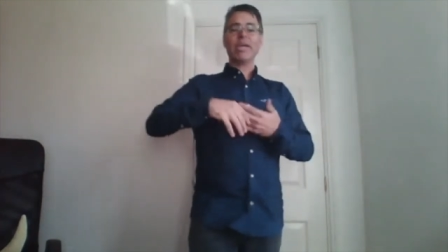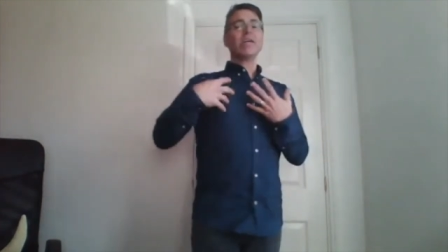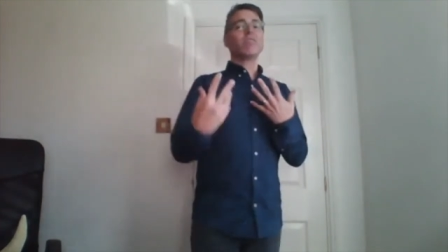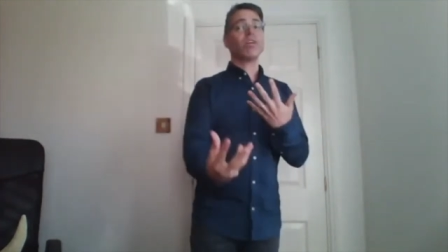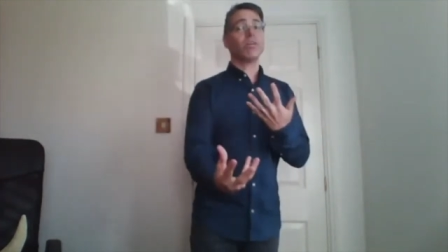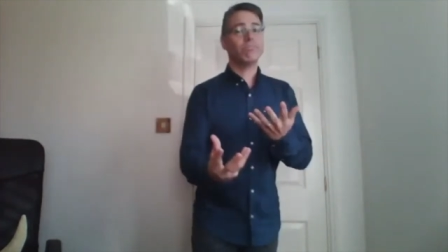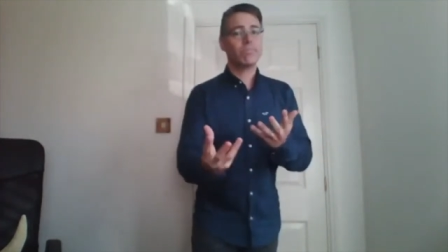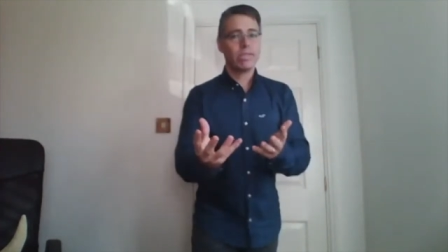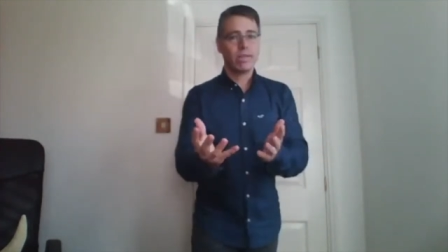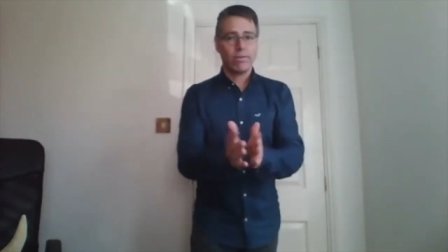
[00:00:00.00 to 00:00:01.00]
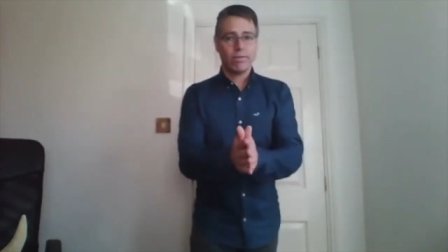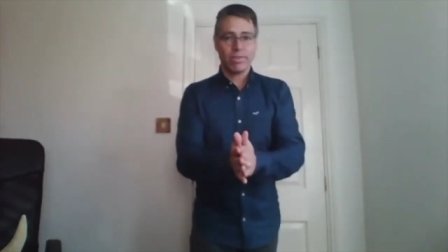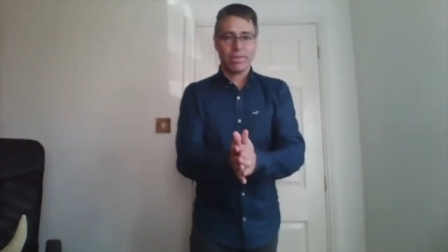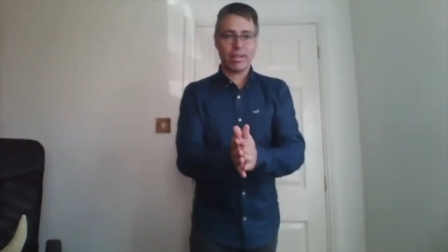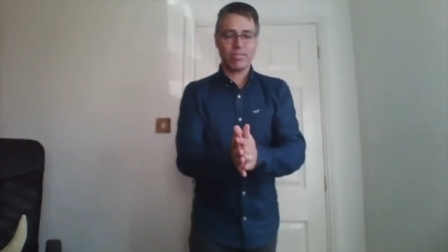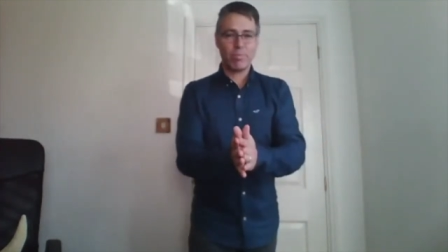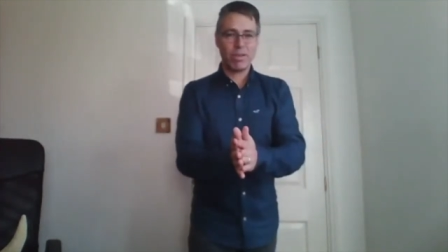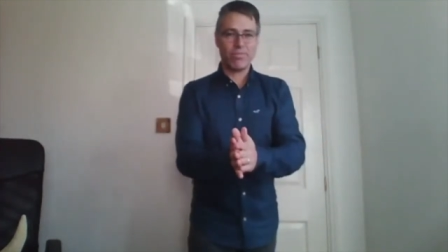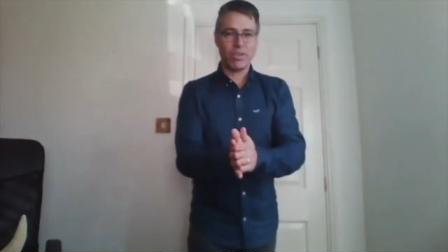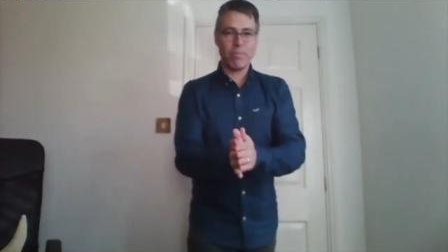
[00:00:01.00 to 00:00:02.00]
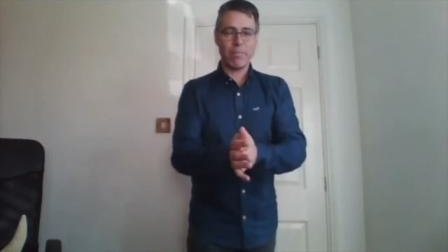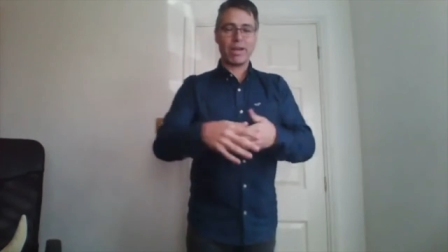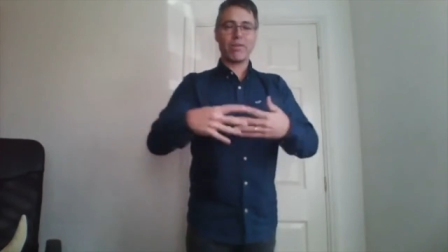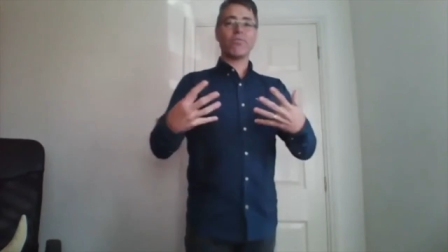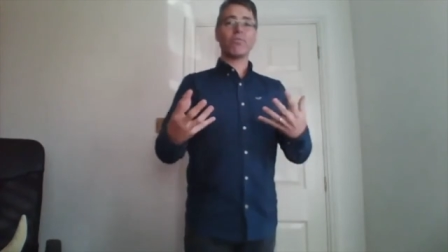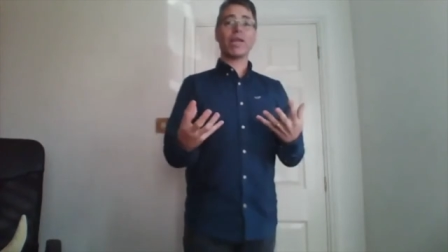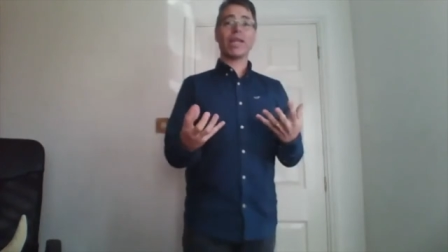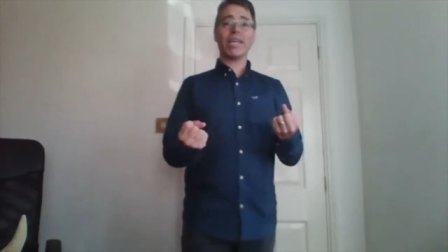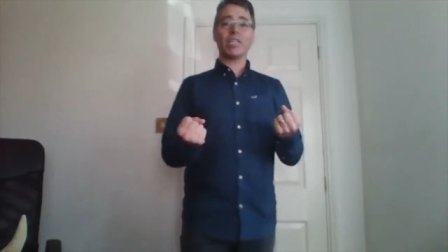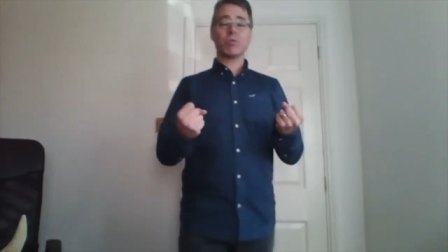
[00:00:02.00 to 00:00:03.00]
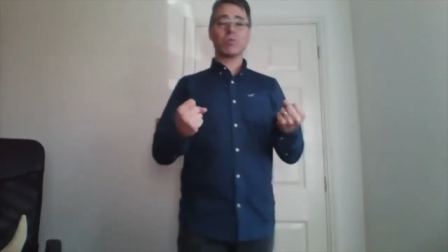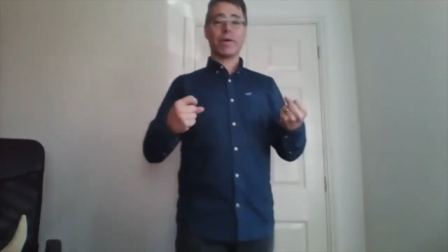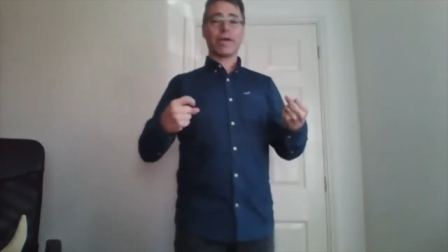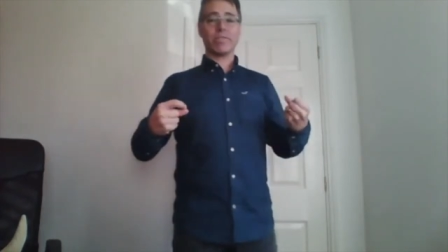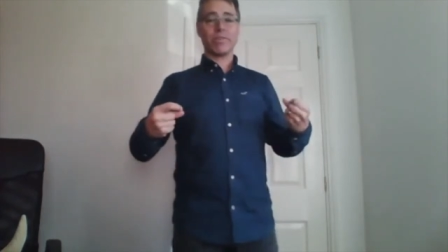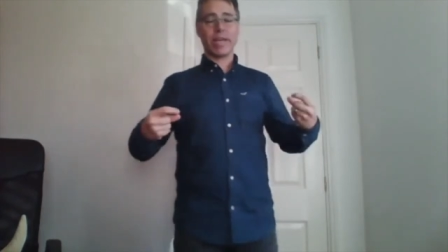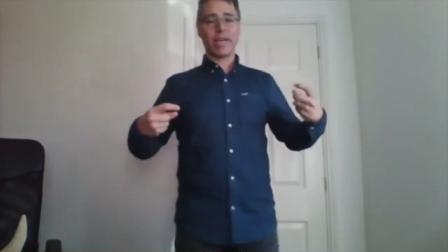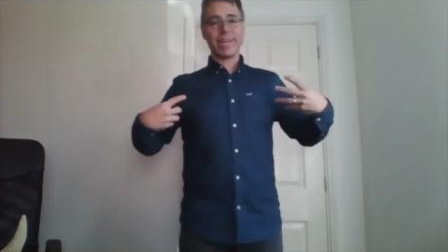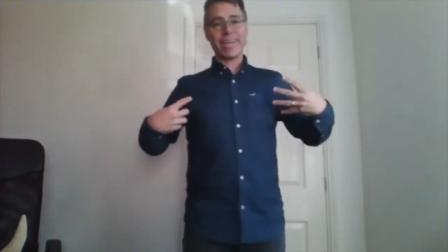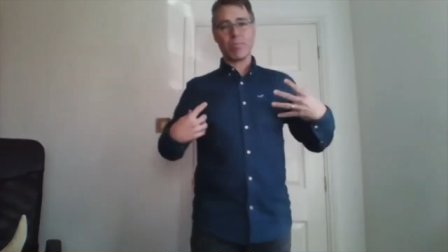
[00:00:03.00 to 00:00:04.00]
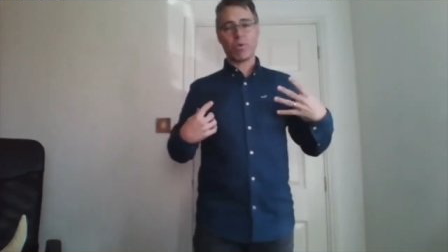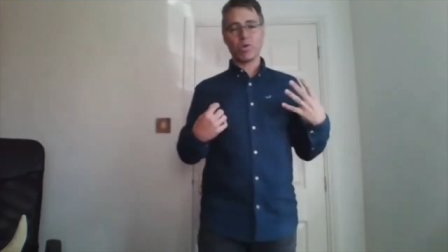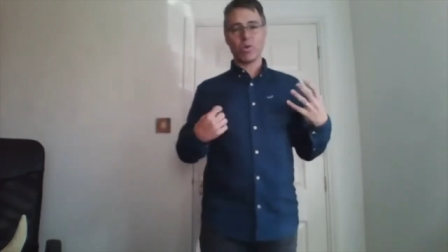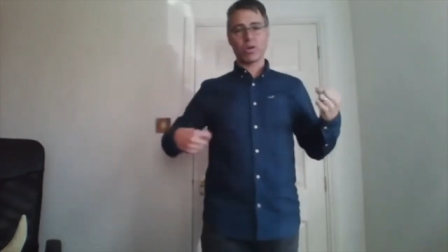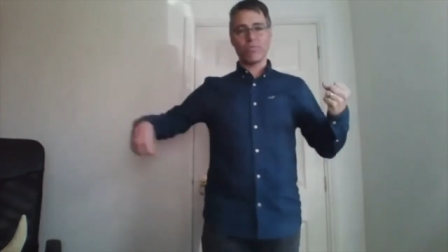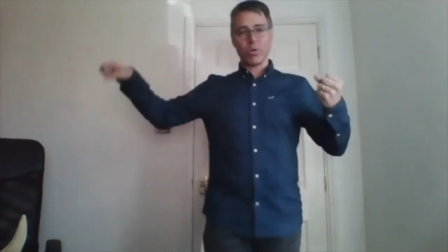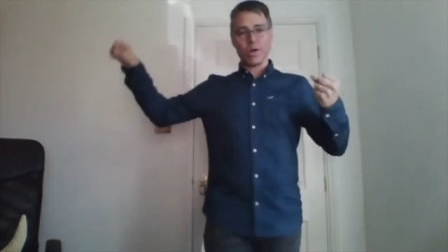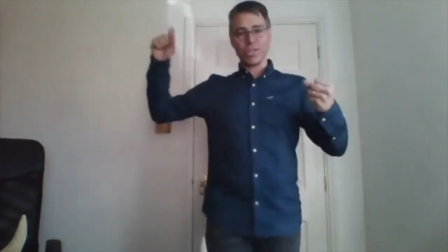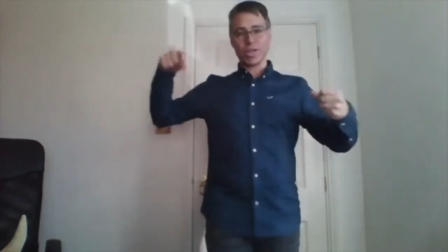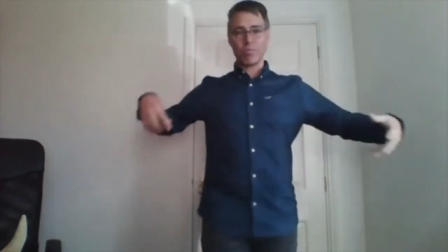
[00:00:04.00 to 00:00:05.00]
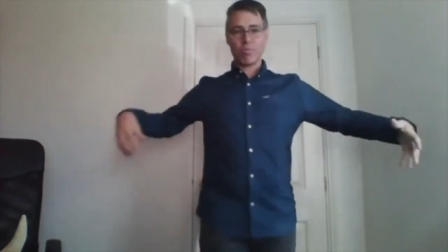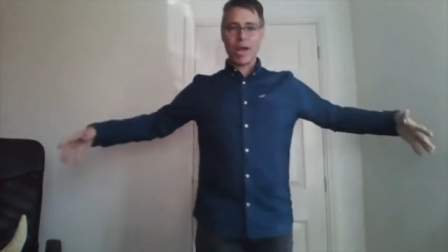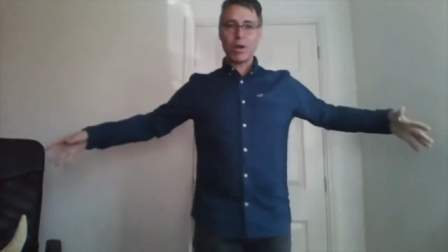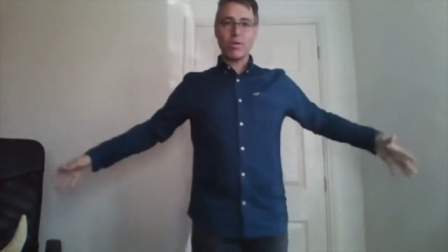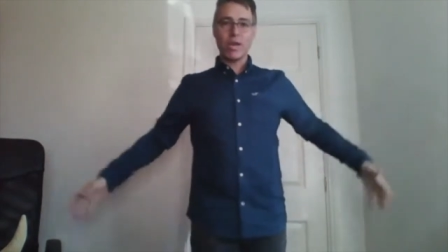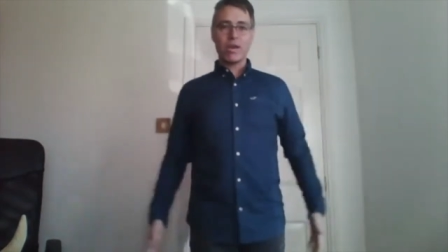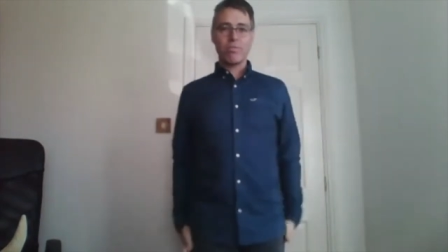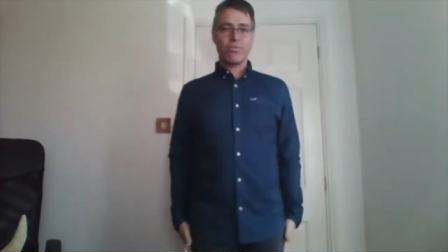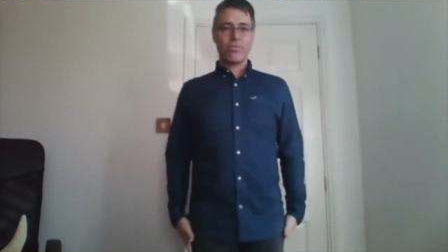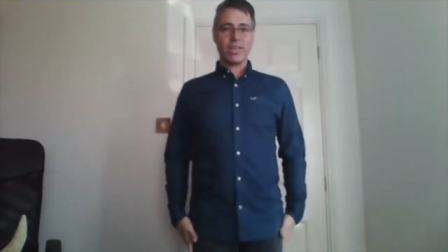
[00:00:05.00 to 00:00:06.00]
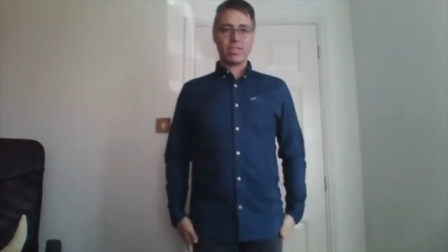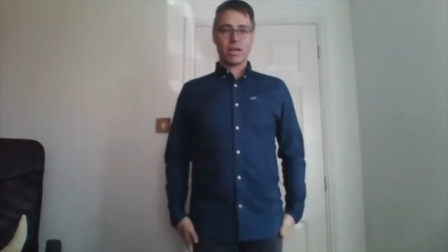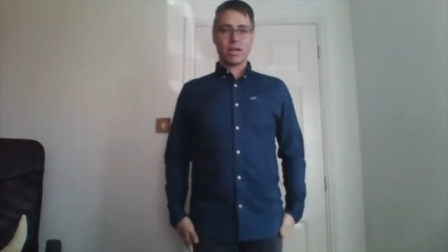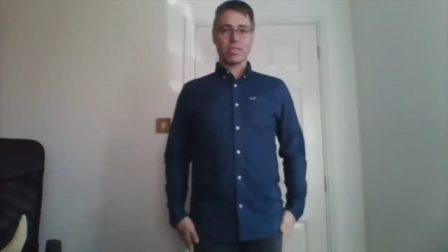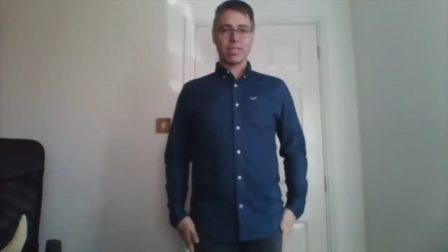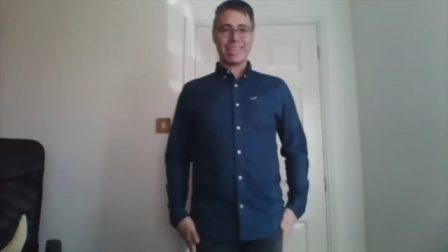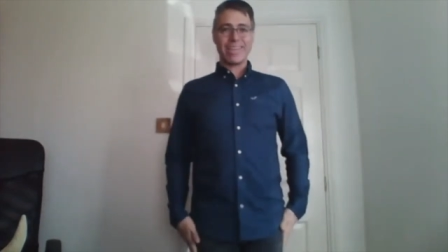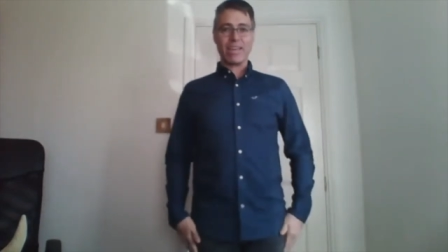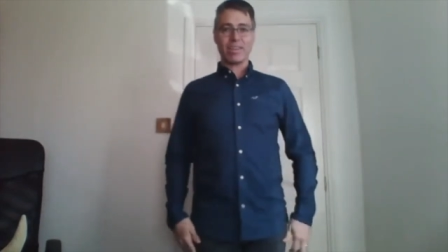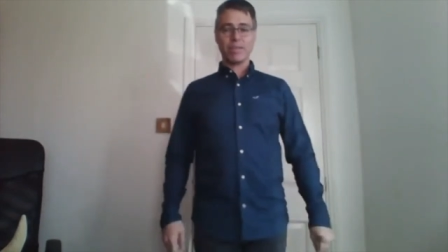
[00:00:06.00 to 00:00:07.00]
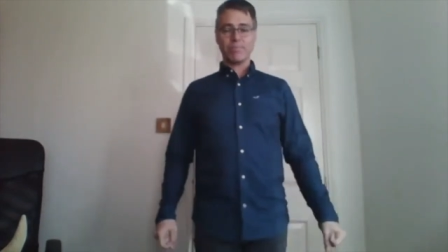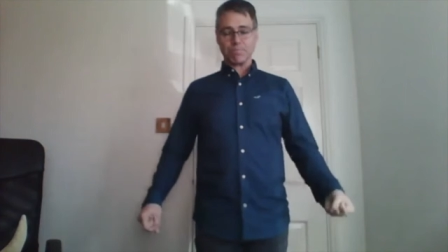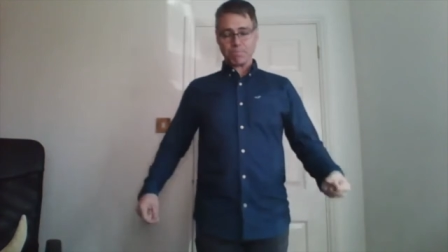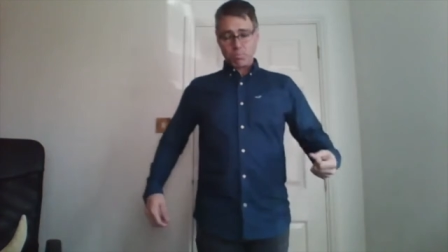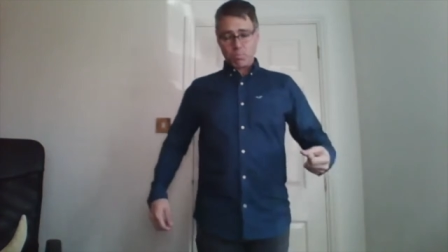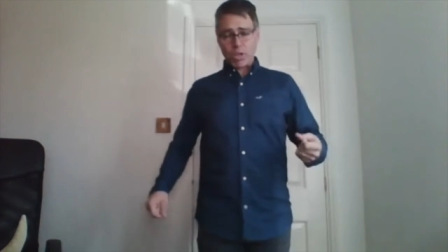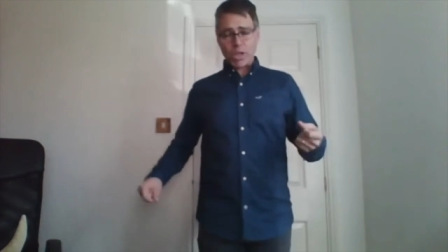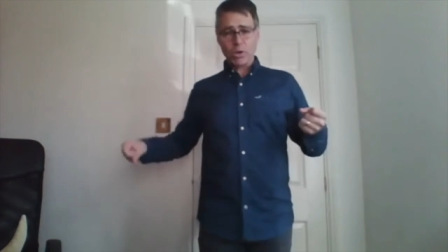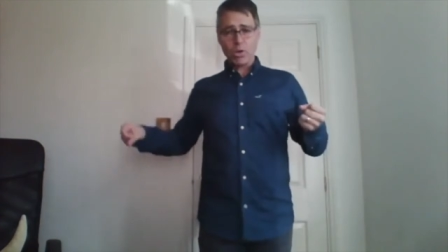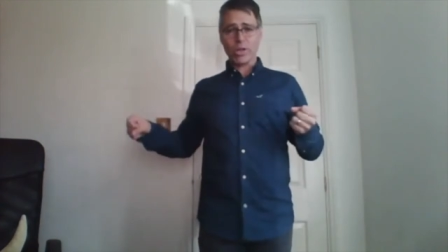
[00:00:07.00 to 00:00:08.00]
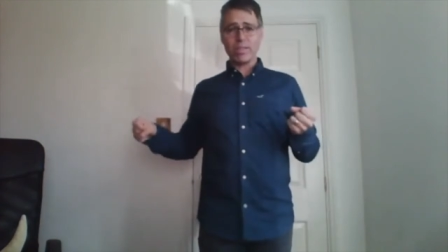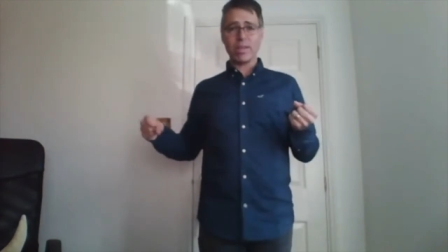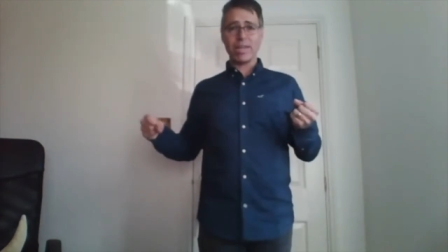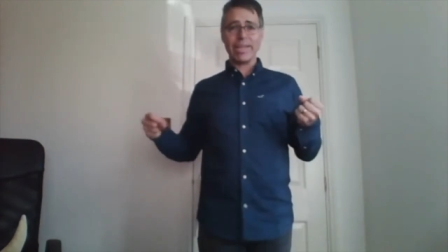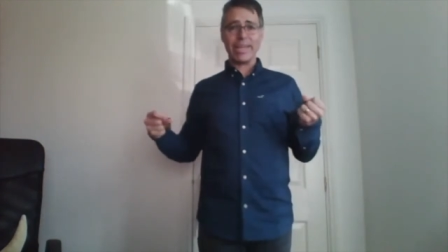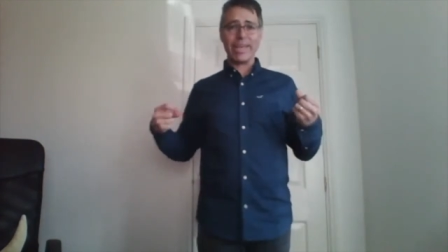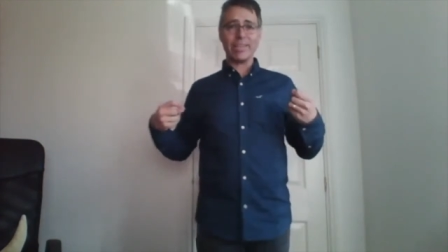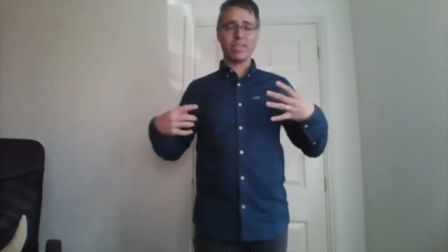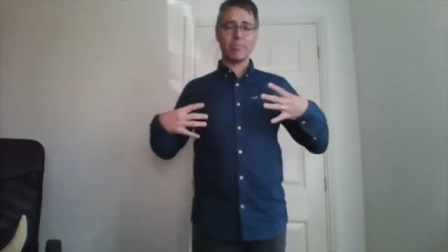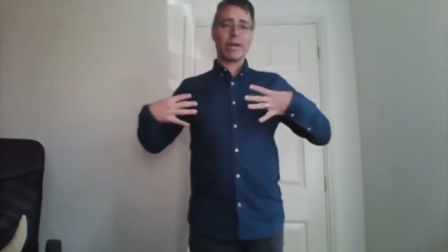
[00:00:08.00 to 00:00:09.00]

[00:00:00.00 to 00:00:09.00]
So that's the bit for the men. From the ladies' perspective, okay, again, what you're looking for as you come round, feet are together you're looking to lean into the man.